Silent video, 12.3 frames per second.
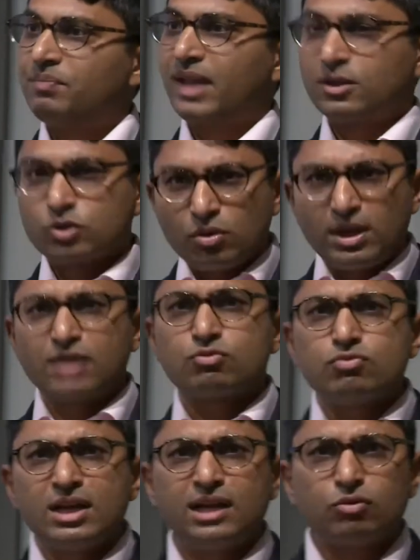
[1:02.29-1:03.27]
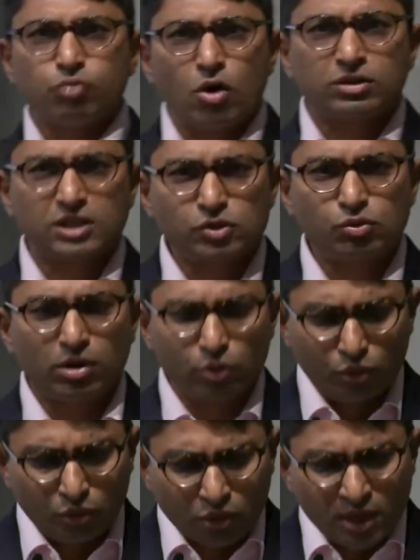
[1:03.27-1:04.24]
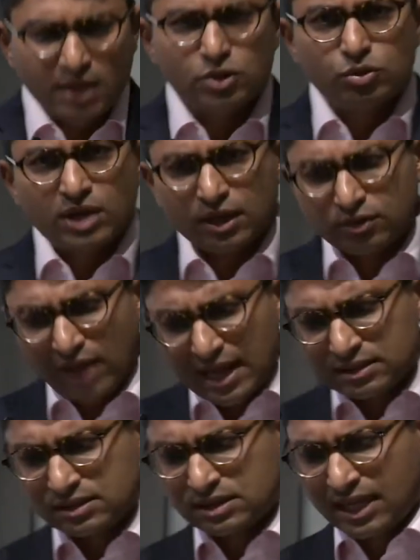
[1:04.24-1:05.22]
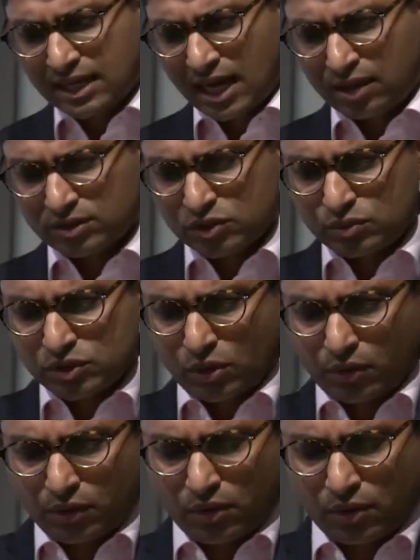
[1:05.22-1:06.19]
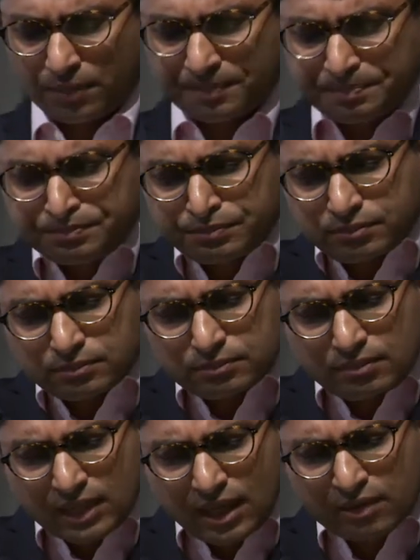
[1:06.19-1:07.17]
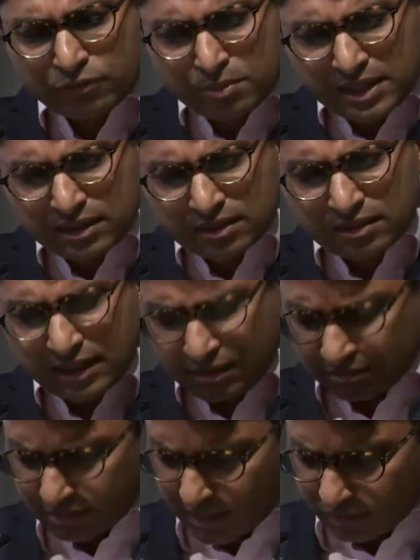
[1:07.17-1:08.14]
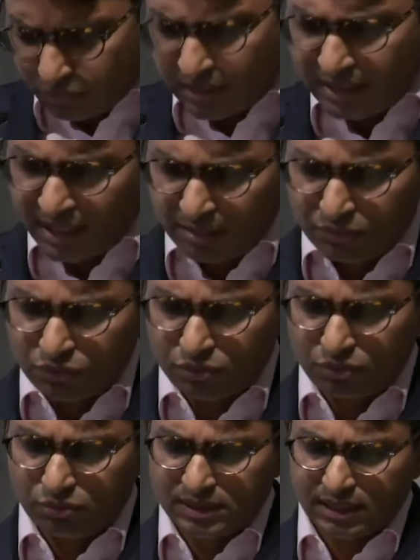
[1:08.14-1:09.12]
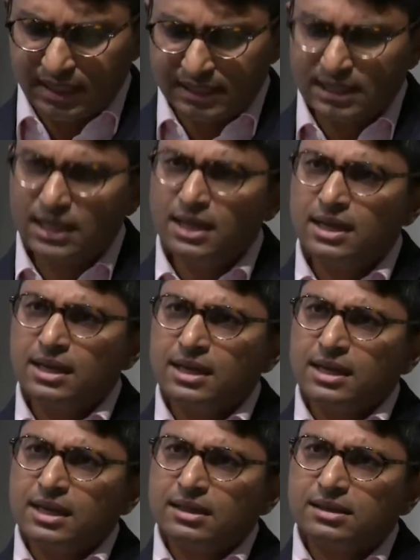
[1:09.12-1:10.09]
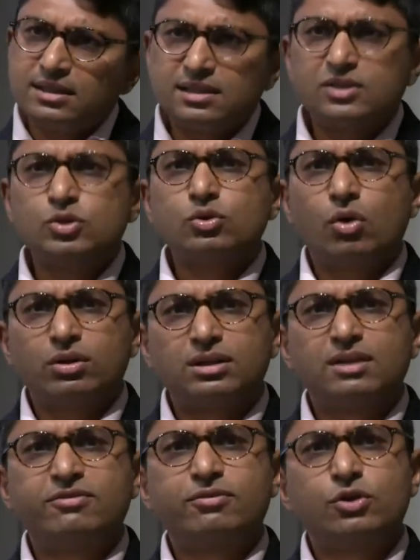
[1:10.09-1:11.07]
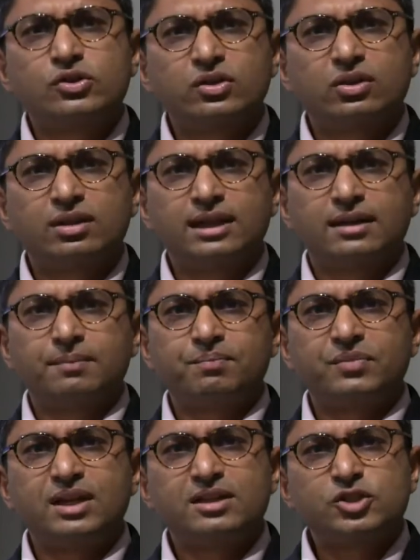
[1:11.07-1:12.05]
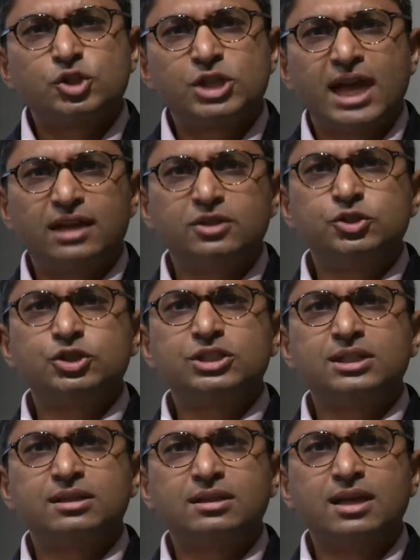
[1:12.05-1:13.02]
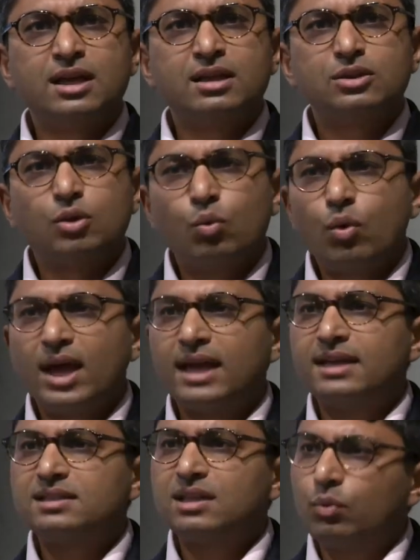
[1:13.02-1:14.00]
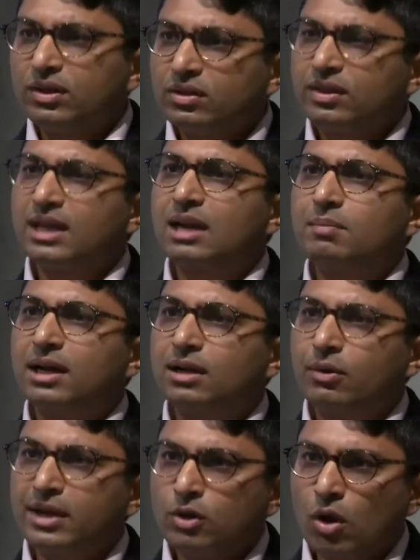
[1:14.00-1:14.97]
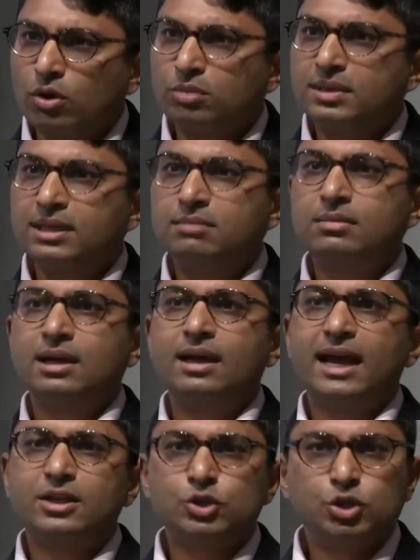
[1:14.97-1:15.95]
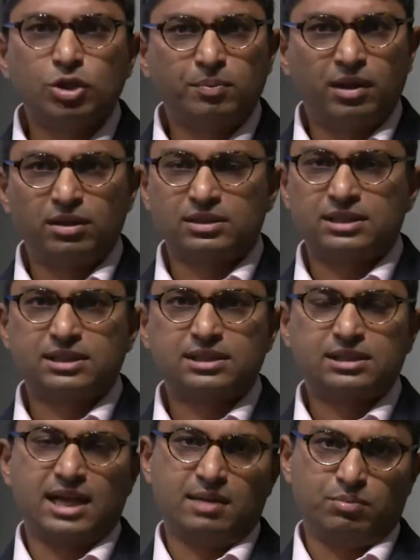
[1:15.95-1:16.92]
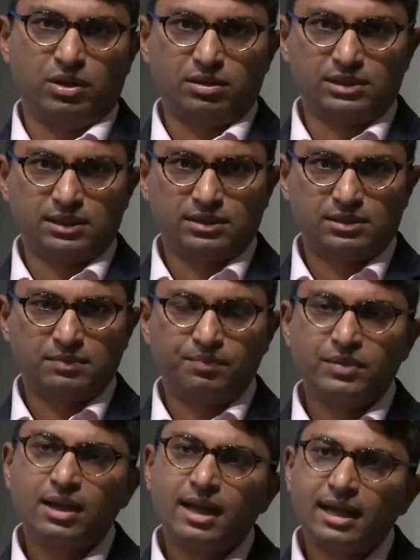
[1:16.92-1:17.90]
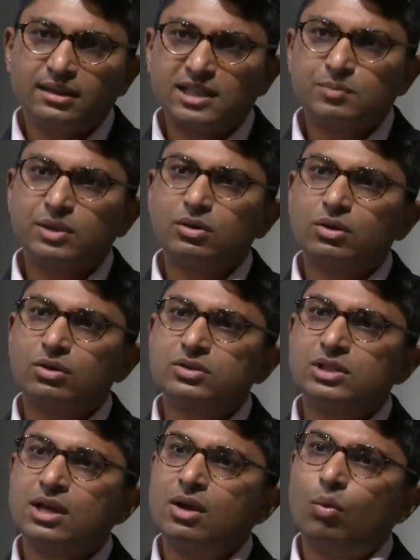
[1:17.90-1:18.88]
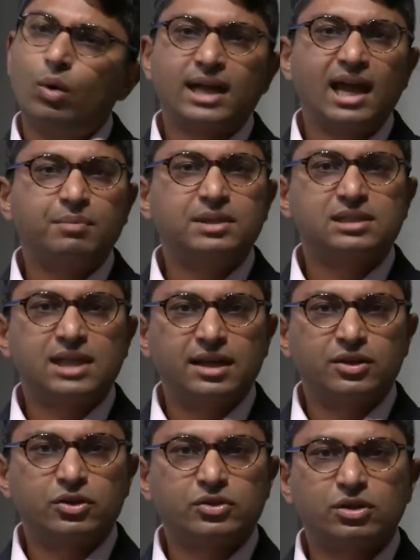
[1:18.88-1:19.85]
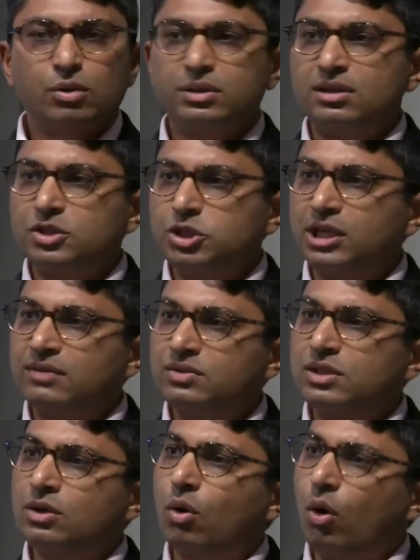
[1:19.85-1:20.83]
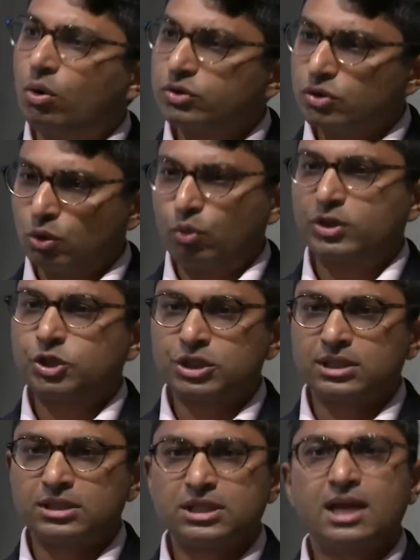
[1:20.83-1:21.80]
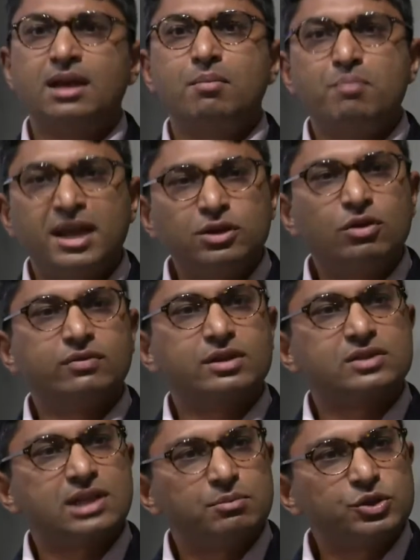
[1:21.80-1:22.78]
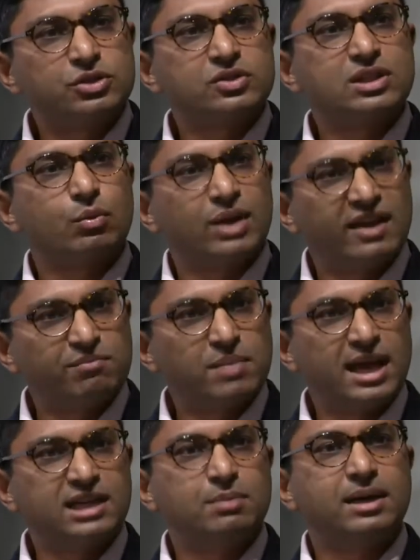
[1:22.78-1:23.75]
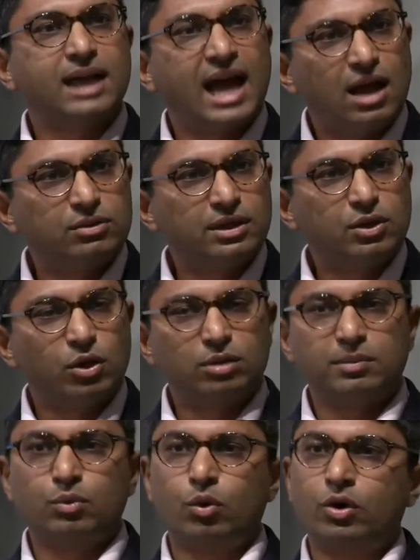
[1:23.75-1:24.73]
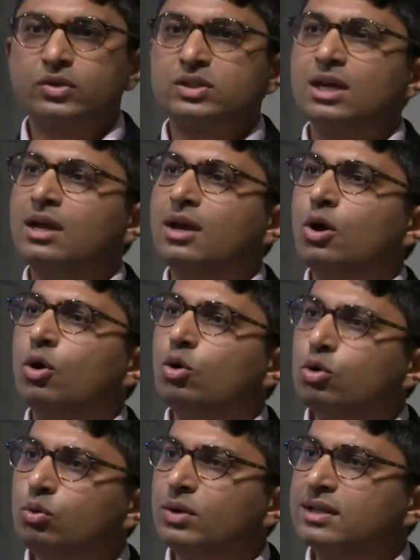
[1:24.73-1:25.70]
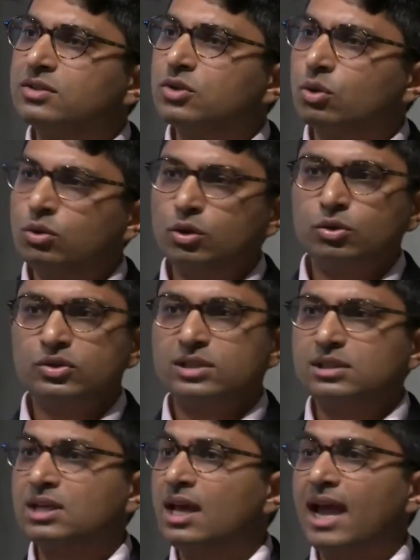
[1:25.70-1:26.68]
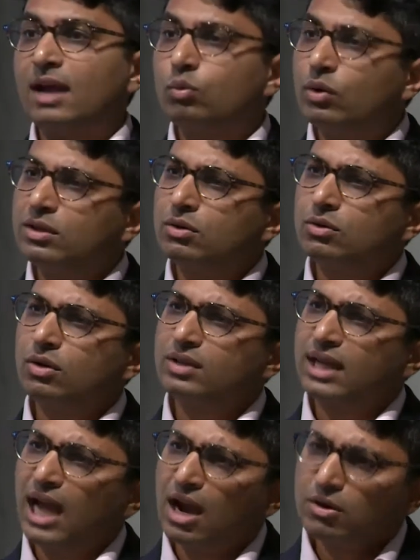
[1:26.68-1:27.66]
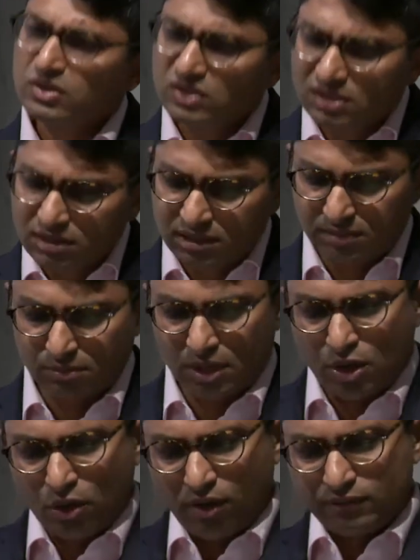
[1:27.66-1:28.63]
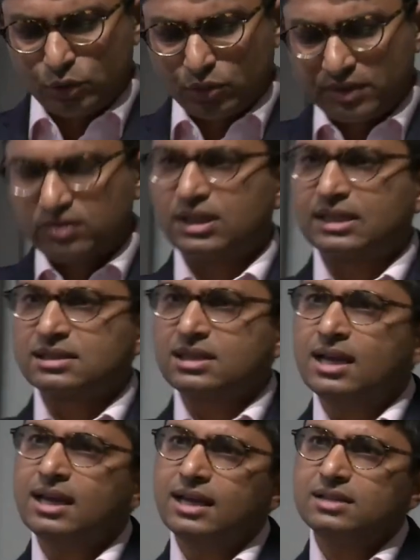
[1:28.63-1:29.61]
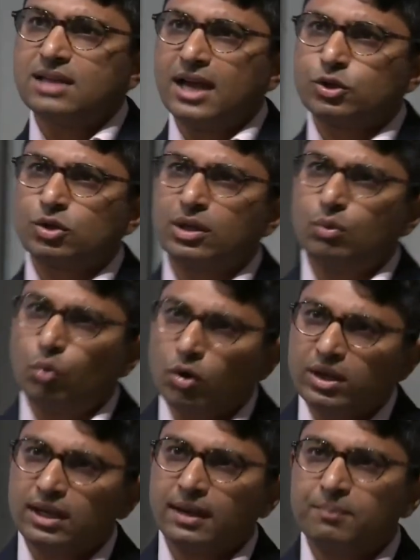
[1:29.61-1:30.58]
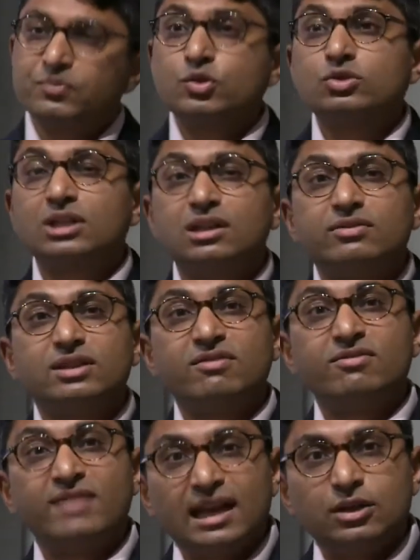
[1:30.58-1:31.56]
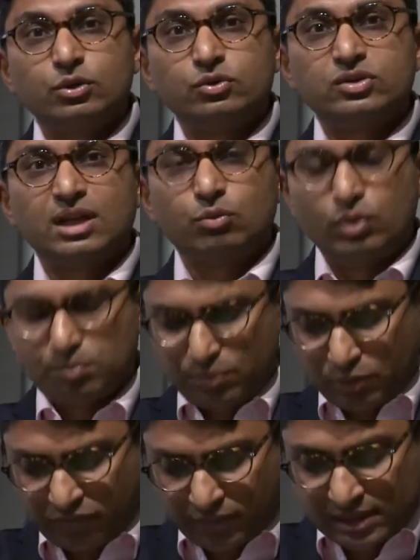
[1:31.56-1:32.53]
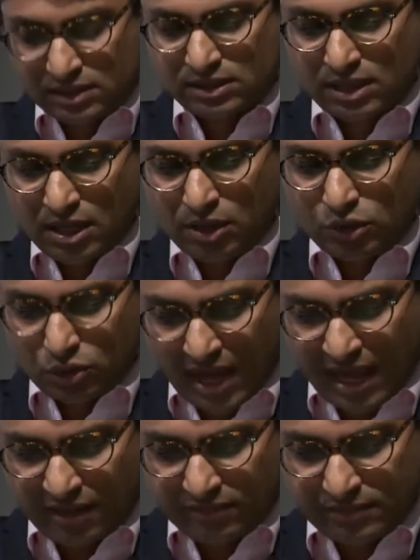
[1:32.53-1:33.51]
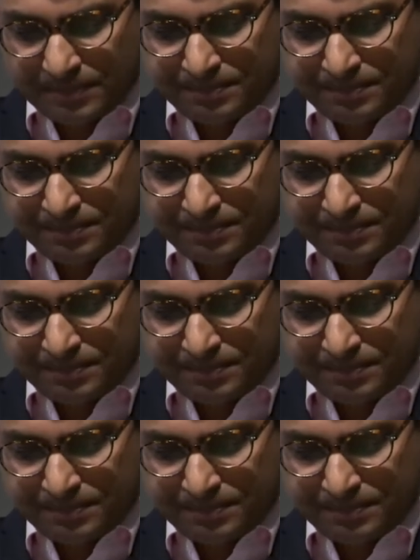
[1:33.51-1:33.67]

And so it really rocked us to our core to kind of understand how this was going on. And for me, the thing that really came through was that this is not the first thing that is challenging the ways that we think about our economy and geopolitics and politics. And that's because what happened 10 years ago with the GFC also questioned many of the assumptions that we have made about how the economy works, who wins, who loses, and whether or not the current system of doing things is actually working to deliver the values that we profess to have.